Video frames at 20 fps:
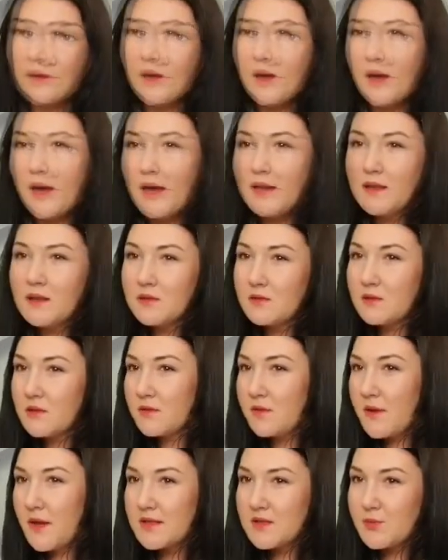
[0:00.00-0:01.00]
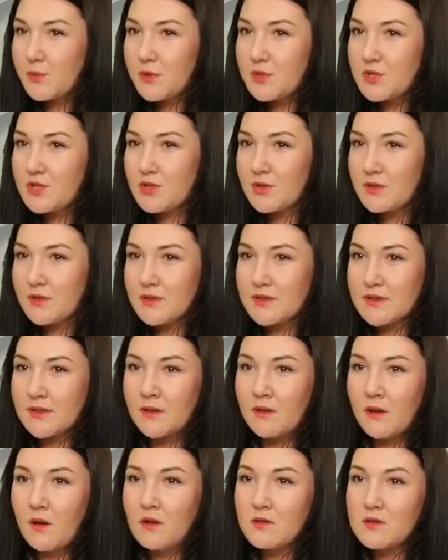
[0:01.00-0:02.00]
Highly qualified specialist
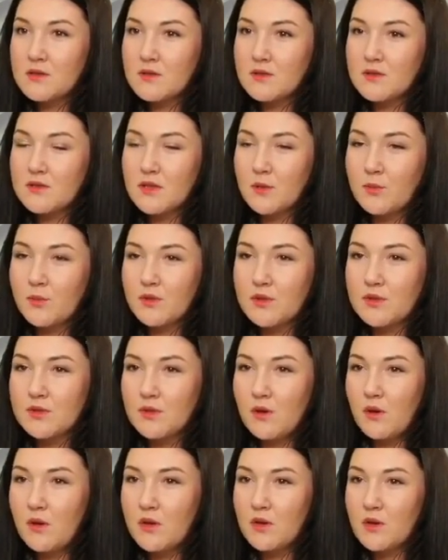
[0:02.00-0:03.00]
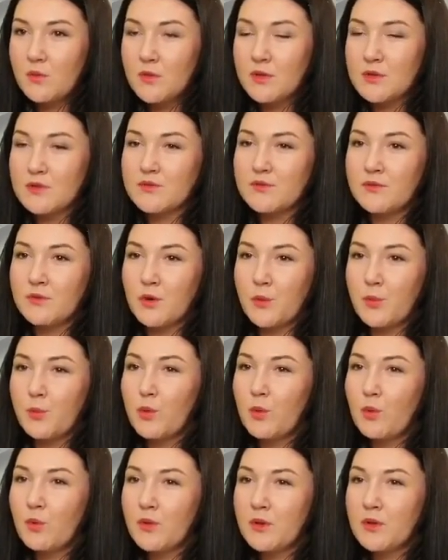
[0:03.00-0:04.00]
can also submit documents for
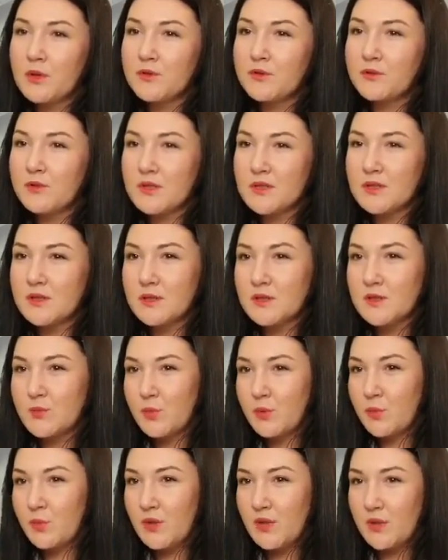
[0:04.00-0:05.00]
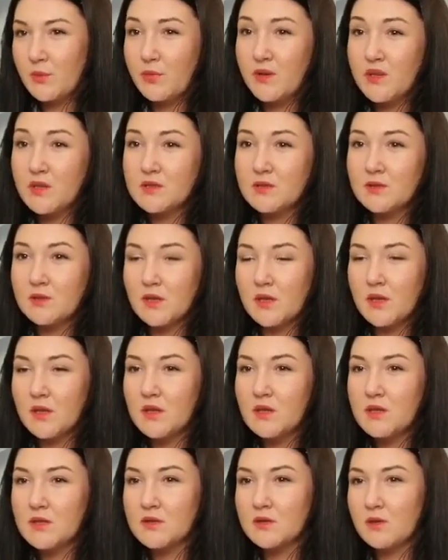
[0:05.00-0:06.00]
permanent residence permit based on
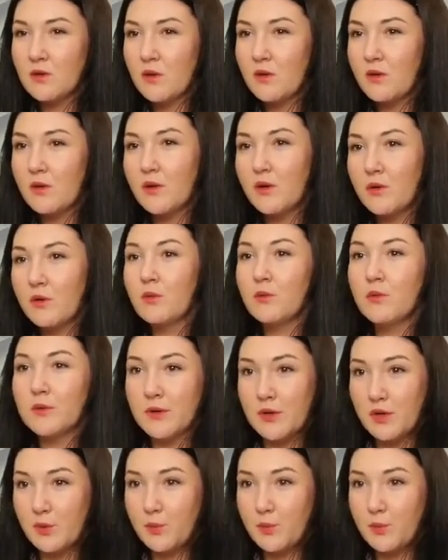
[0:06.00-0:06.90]
his or her work